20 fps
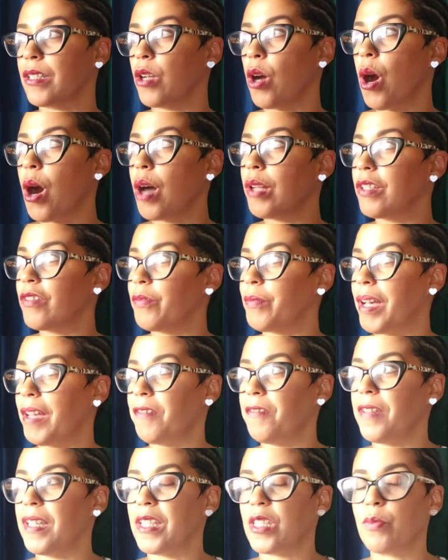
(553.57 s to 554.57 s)
Now I have seen
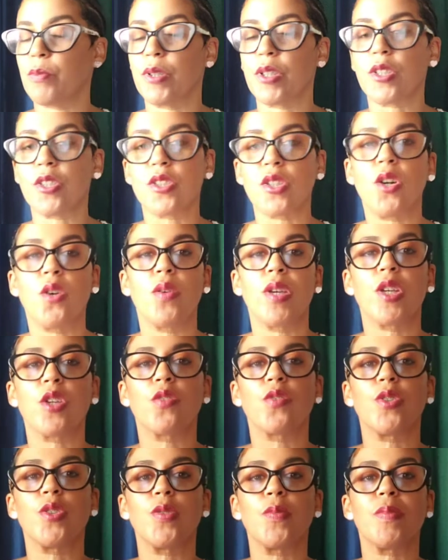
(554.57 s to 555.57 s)
this in all of my
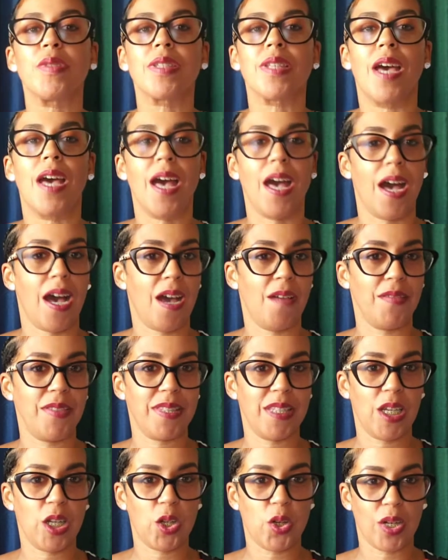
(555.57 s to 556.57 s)
Facebook sewing
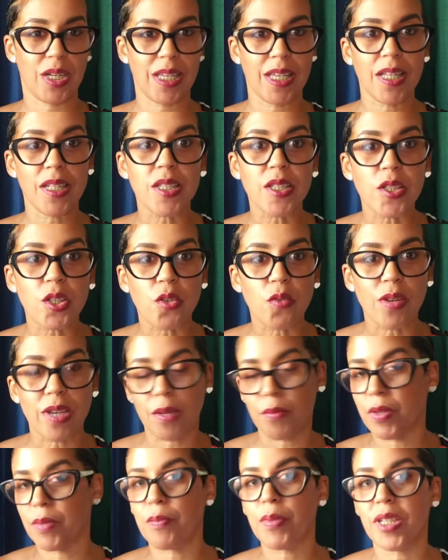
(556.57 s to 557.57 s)
groups. I've
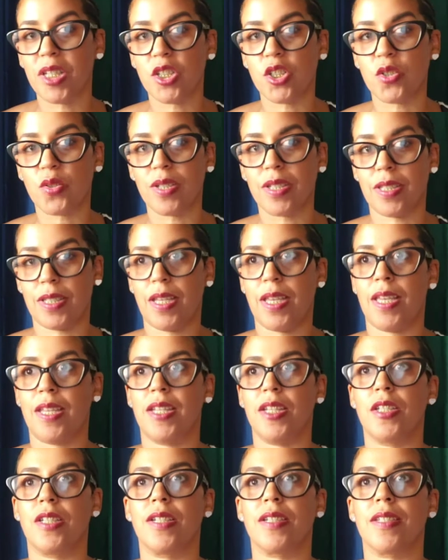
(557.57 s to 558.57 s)
seen it on
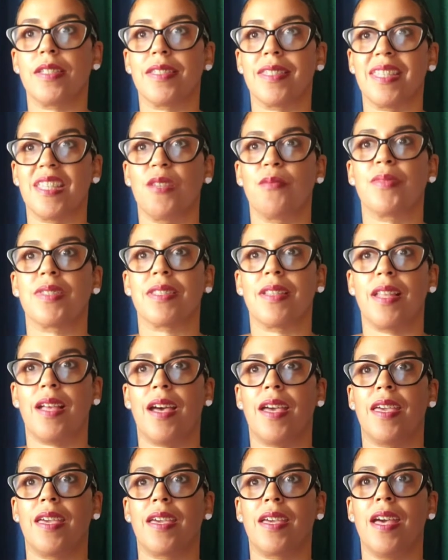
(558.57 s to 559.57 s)
Instagram and Pinterest, and
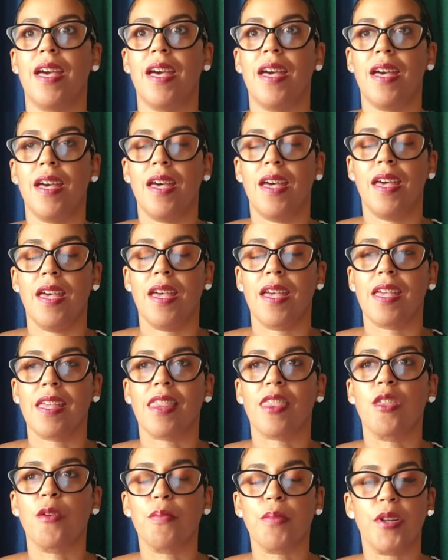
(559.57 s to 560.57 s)
it just seems
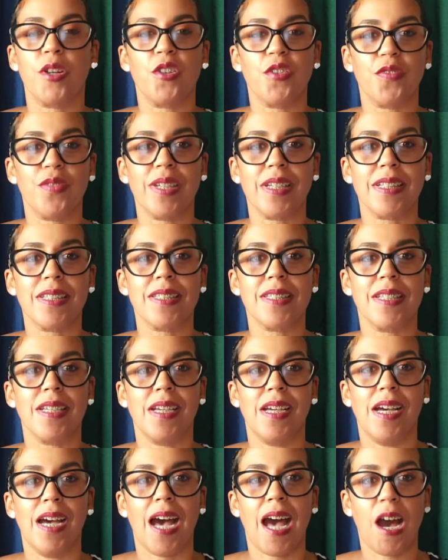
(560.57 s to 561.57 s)
like
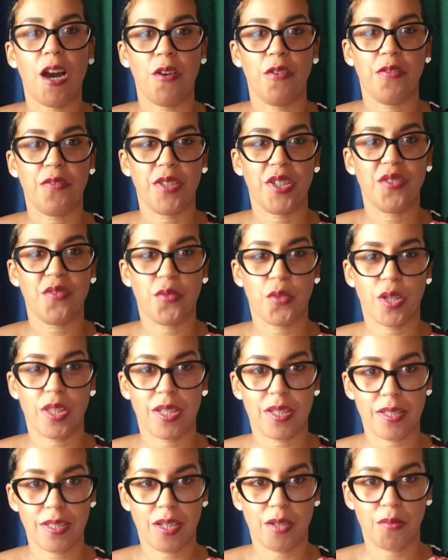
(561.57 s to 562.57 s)
the perfect
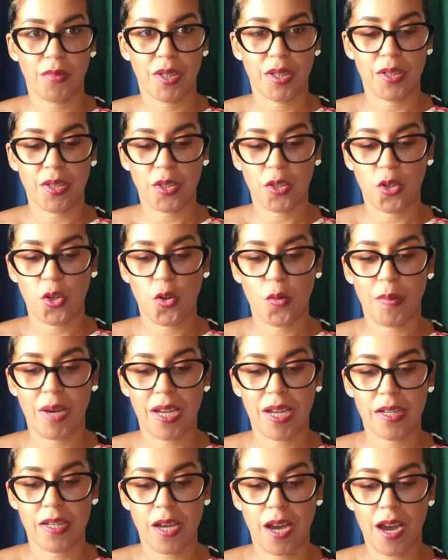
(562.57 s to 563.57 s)
outfit for
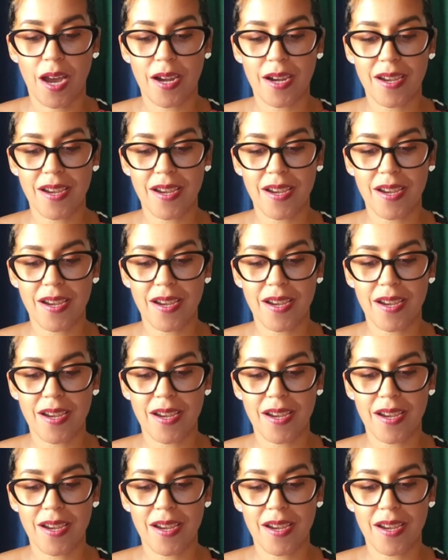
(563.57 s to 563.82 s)
the summer.